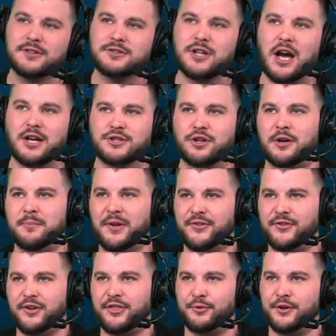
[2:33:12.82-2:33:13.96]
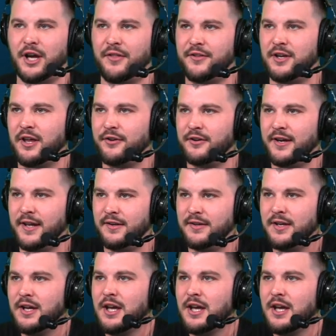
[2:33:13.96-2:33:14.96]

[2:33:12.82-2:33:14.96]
Josh Hart misses a three on the other end.